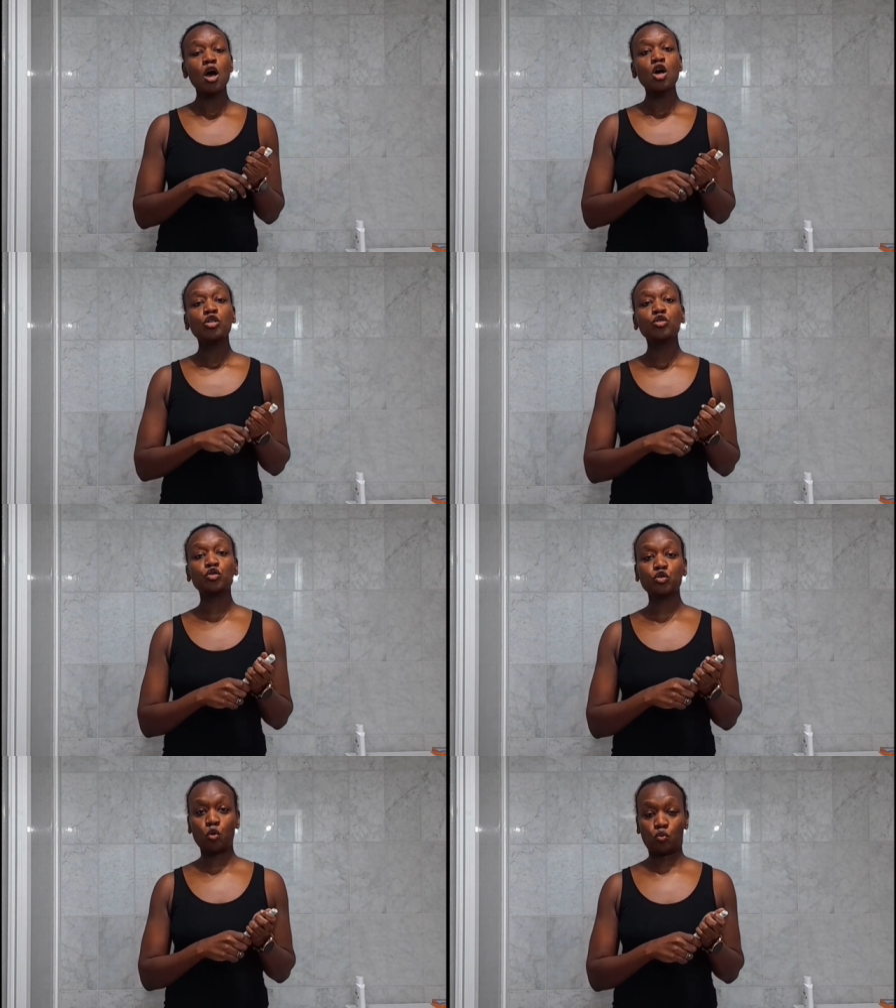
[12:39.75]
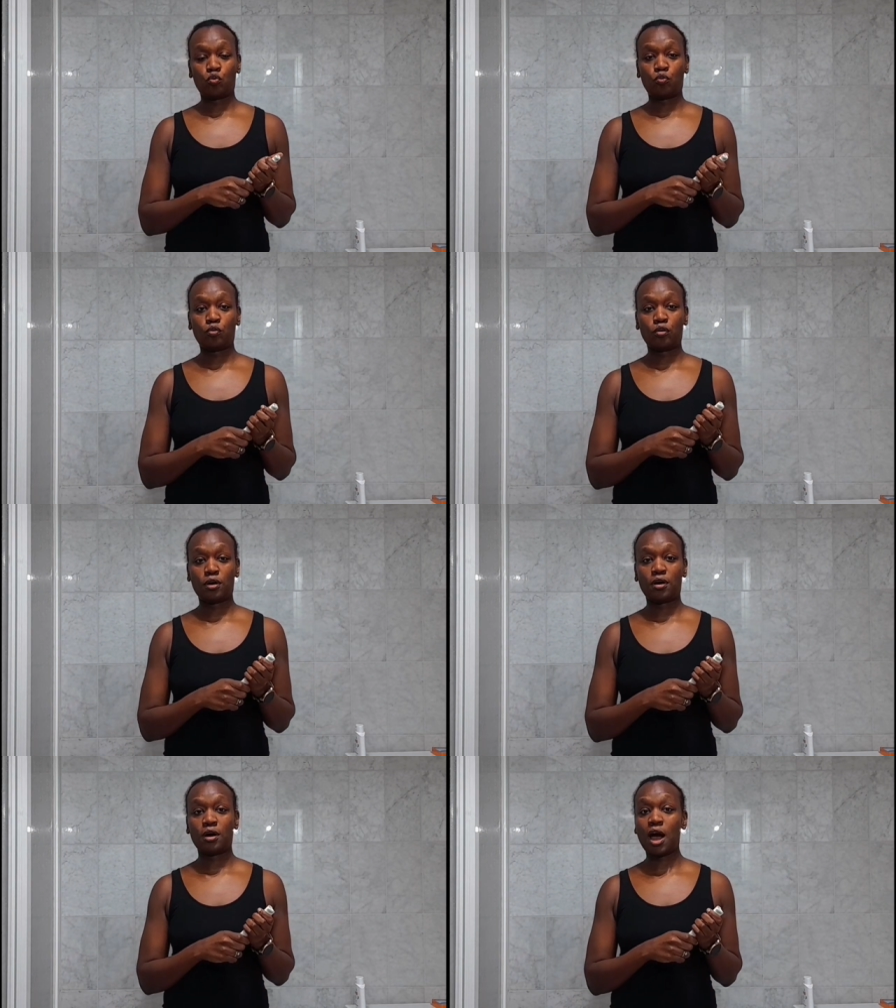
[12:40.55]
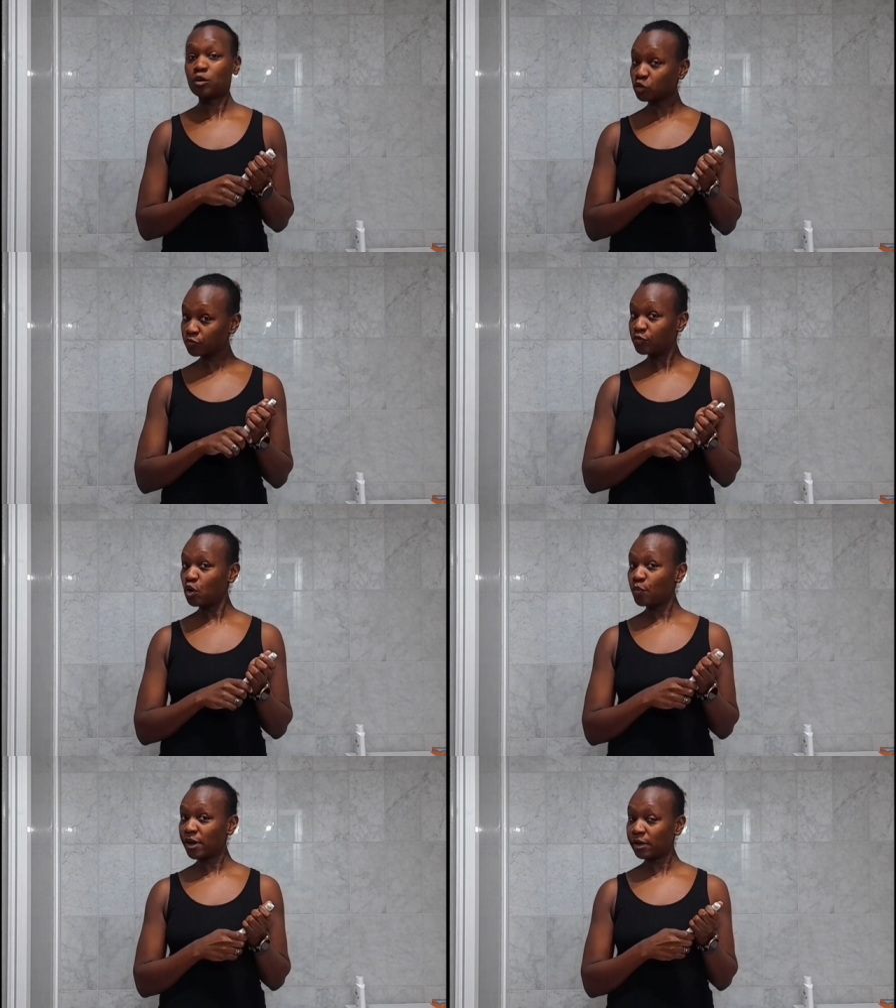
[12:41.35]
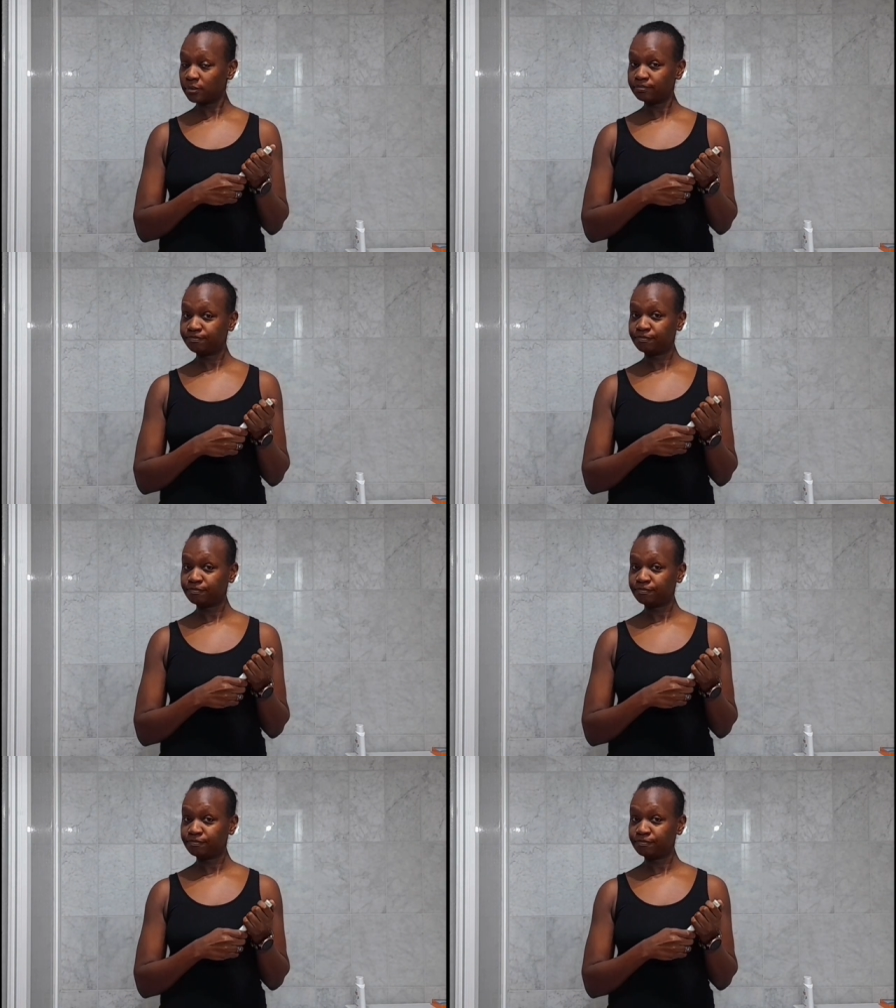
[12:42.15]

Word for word: So out of nowhere,